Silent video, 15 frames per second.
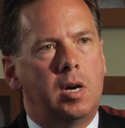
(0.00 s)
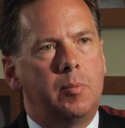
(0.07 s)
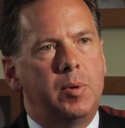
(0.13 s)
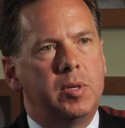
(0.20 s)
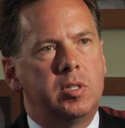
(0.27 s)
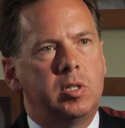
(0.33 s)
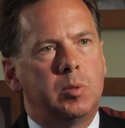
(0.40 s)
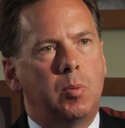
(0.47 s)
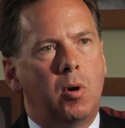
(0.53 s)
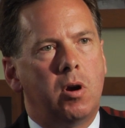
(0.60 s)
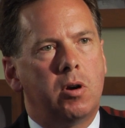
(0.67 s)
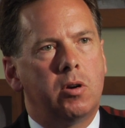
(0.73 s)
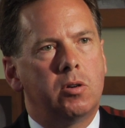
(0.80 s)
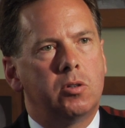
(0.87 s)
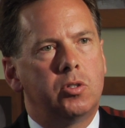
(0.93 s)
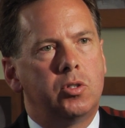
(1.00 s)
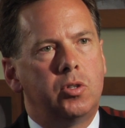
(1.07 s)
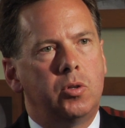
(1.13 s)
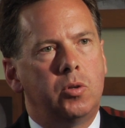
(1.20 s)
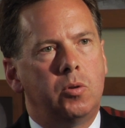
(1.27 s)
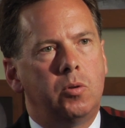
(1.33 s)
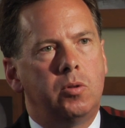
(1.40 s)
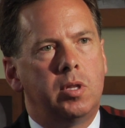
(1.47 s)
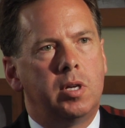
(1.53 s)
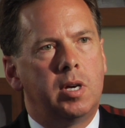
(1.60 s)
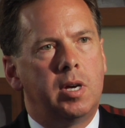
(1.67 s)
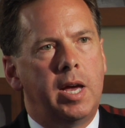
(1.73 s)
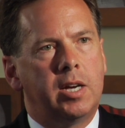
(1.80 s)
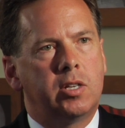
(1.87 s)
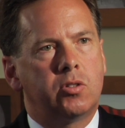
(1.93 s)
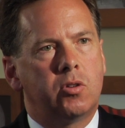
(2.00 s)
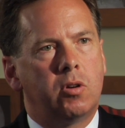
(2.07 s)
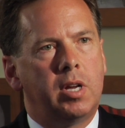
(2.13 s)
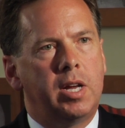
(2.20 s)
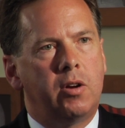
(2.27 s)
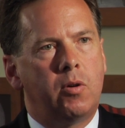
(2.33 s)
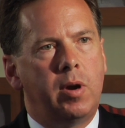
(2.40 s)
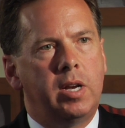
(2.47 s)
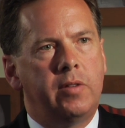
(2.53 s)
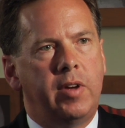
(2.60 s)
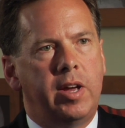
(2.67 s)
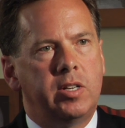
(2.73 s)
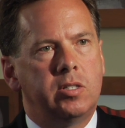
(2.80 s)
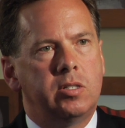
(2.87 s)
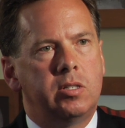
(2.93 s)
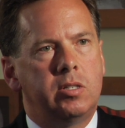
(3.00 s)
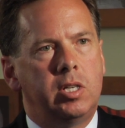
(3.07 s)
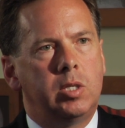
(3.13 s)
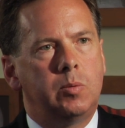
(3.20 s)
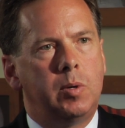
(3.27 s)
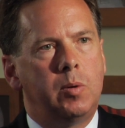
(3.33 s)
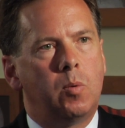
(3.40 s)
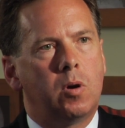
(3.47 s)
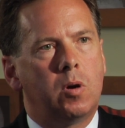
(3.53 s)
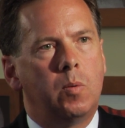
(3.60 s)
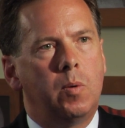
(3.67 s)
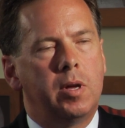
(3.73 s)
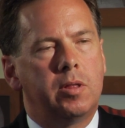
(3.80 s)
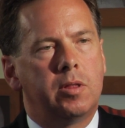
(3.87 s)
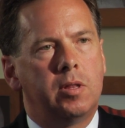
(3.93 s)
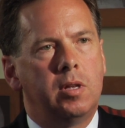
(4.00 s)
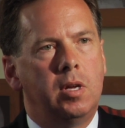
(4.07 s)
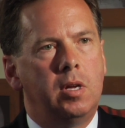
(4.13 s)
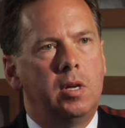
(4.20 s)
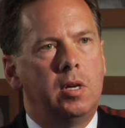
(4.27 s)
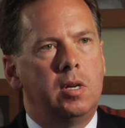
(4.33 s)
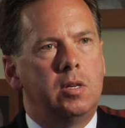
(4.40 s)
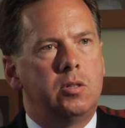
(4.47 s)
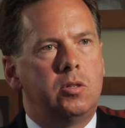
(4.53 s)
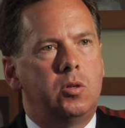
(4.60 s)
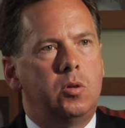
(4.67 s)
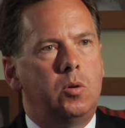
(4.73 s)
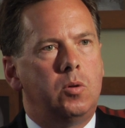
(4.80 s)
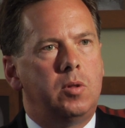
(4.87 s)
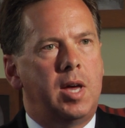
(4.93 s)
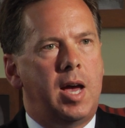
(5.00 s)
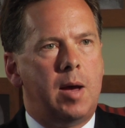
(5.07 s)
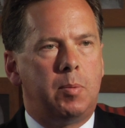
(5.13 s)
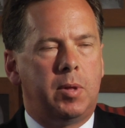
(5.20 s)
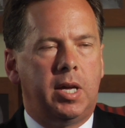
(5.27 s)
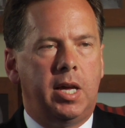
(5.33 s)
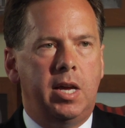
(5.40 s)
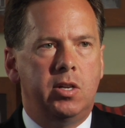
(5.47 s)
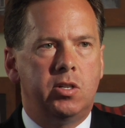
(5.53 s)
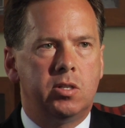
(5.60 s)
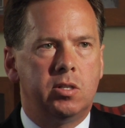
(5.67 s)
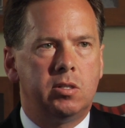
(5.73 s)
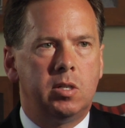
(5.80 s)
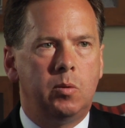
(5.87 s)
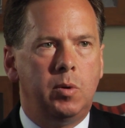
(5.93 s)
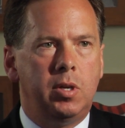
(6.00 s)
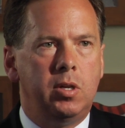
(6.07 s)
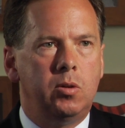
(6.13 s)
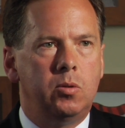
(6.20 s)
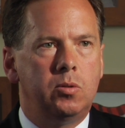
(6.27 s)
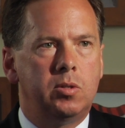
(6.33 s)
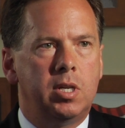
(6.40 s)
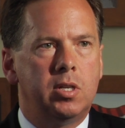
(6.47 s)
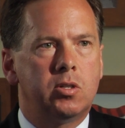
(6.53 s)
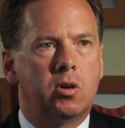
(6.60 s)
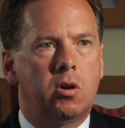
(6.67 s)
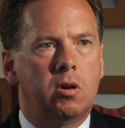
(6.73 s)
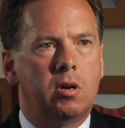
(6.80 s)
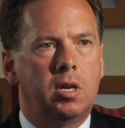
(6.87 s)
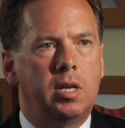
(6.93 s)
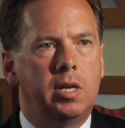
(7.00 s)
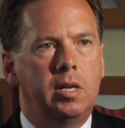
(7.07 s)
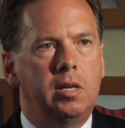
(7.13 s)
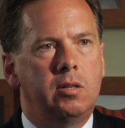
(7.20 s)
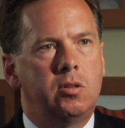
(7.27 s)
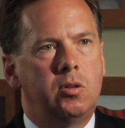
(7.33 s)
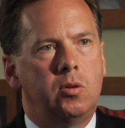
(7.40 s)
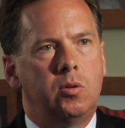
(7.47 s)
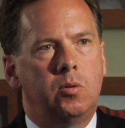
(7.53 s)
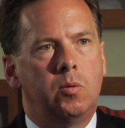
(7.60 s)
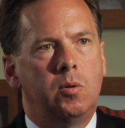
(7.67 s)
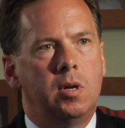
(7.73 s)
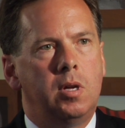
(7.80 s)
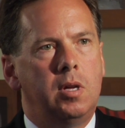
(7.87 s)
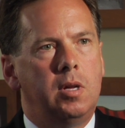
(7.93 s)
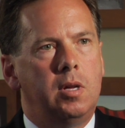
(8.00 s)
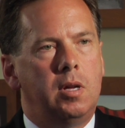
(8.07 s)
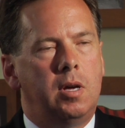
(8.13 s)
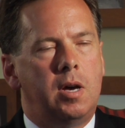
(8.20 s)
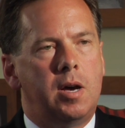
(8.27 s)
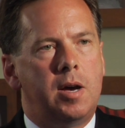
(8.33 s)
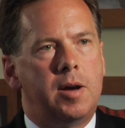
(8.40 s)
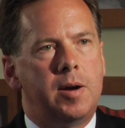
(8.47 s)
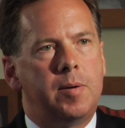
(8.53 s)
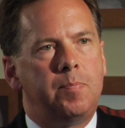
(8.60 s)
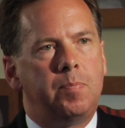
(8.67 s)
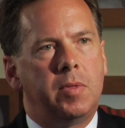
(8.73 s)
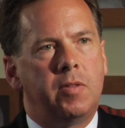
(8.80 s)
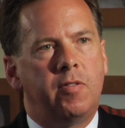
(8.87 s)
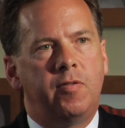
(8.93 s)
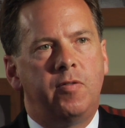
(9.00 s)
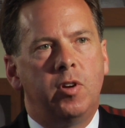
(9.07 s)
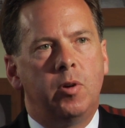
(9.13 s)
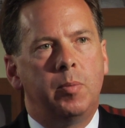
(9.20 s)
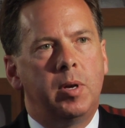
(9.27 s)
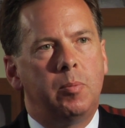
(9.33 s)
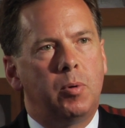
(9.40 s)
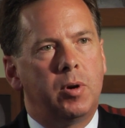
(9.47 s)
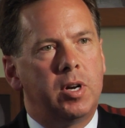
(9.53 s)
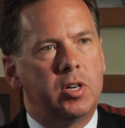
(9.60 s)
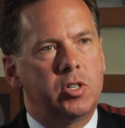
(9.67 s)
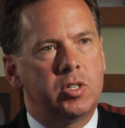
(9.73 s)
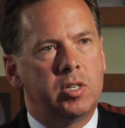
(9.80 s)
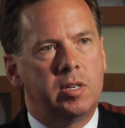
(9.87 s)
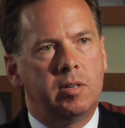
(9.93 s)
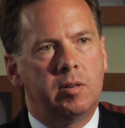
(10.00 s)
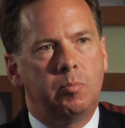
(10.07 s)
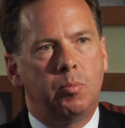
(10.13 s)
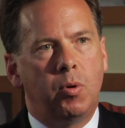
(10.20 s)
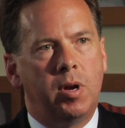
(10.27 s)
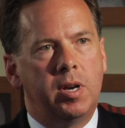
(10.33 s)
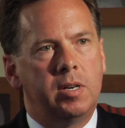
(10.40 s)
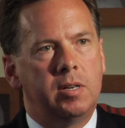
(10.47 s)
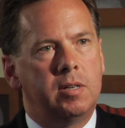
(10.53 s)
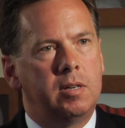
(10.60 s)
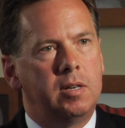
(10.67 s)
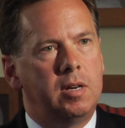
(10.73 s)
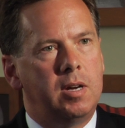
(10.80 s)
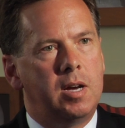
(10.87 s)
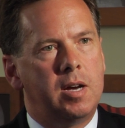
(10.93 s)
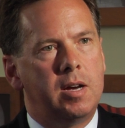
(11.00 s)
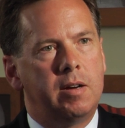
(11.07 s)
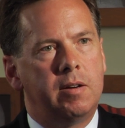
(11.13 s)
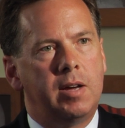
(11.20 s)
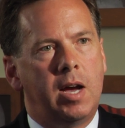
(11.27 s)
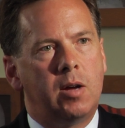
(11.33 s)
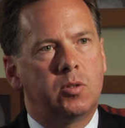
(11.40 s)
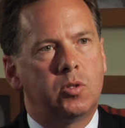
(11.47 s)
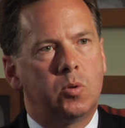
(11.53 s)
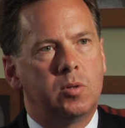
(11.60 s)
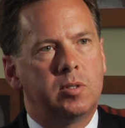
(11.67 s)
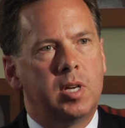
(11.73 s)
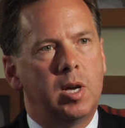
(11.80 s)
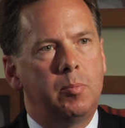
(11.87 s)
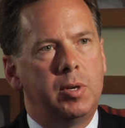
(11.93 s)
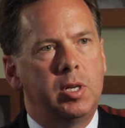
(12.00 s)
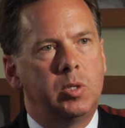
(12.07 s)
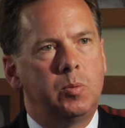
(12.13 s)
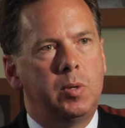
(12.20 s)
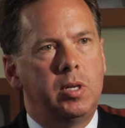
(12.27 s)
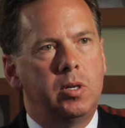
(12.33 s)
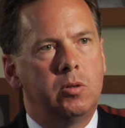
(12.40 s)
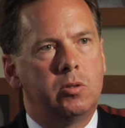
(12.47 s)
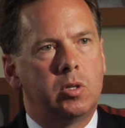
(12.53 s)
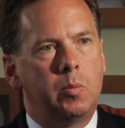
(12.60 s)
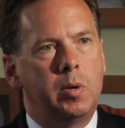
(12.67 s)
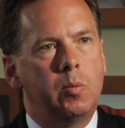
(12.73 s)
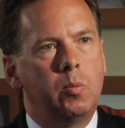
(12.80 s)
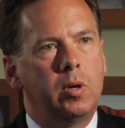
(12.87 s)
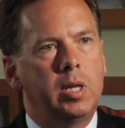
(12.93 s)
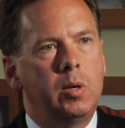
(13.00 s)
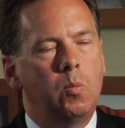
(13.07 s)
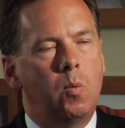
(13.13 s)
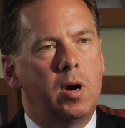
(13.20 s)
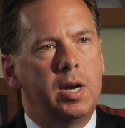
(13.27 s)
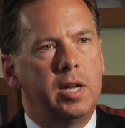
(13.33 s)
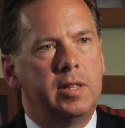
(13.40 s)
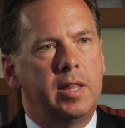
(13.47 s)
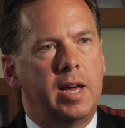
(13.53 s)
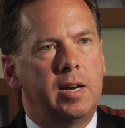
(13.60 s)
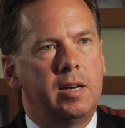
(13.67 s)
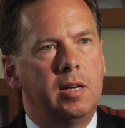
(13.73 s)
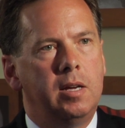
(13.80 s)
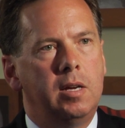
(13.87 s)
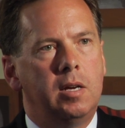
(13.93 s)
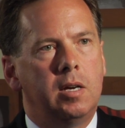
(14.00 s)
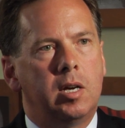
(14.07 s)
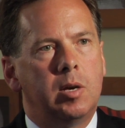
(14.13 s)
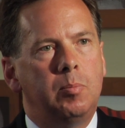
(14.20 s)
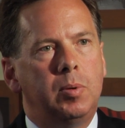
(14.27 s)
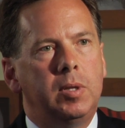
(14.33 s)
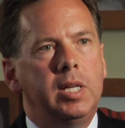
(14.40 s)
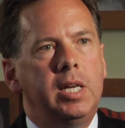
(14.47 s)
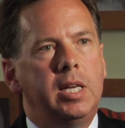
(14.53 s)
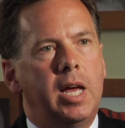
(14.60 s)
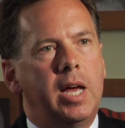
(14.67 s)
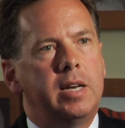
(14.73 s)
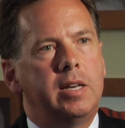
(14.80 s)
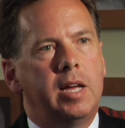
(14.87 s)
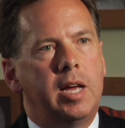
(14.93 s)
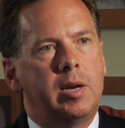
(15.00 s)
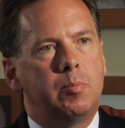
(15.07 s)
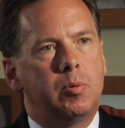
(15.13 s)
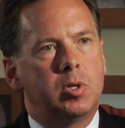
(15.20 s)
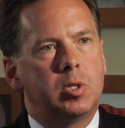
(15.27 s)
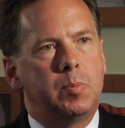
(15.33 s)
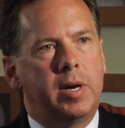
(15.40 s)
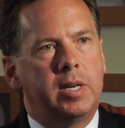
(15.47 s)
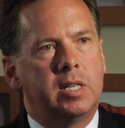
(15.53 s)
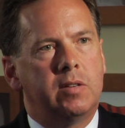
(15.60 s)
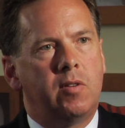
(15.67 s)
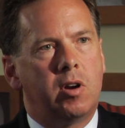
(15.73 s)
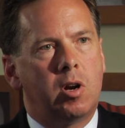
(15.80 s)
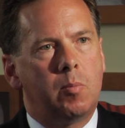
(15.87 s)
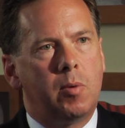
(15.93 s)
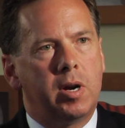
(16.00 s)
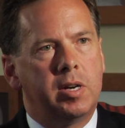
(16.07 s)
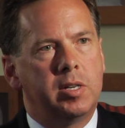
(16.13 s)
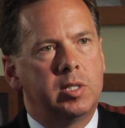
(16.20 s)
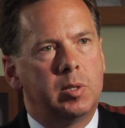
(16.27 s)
business partners, to the external creative agencies we work with, to the applications that we use internally, to fulfillment, production, print, outsourced companies we use. So we really wanted that complete end-to-end perspective on our marketing